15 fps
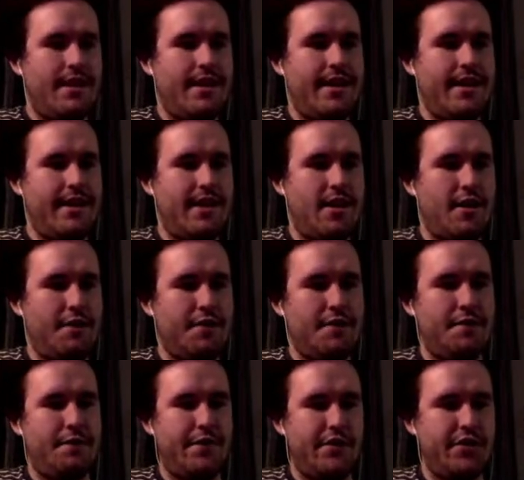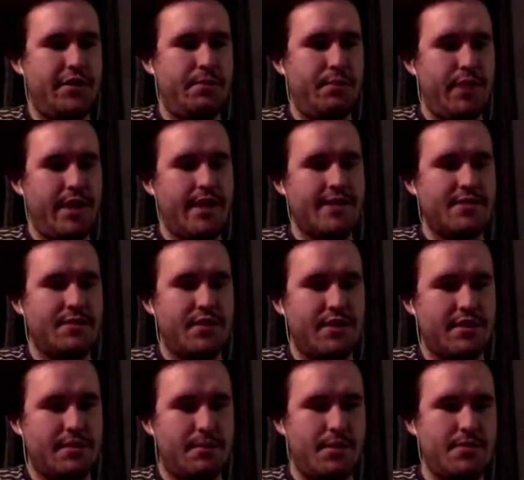and they often fill in the blanks with
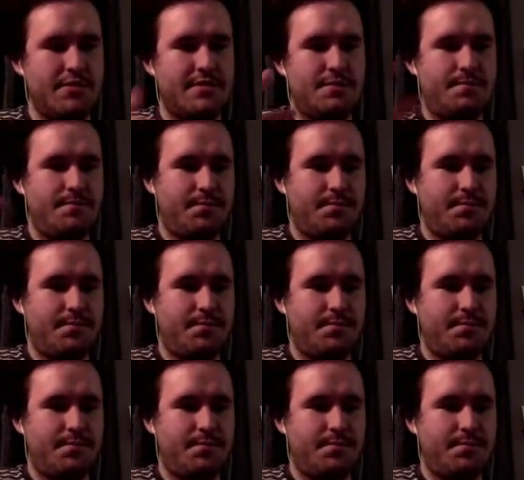like the most,